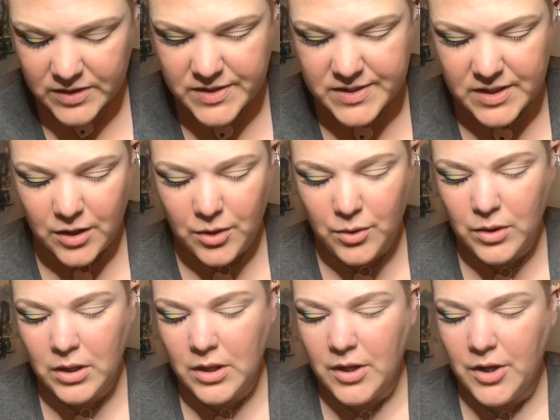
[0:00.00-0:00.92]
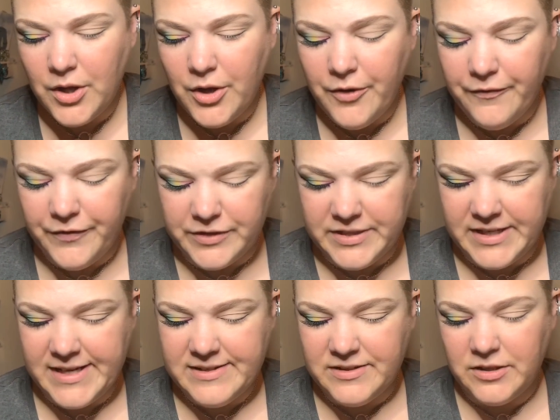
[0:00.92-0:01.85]
So for
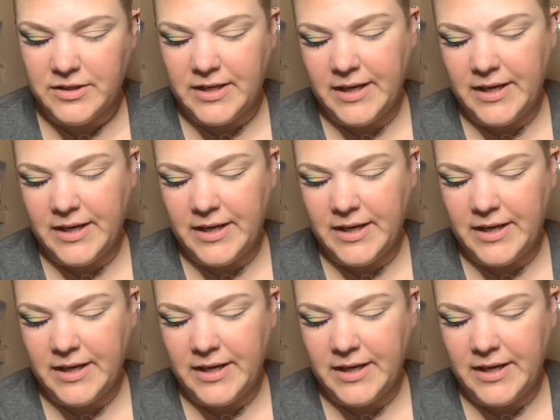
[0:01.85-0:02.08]
today's look,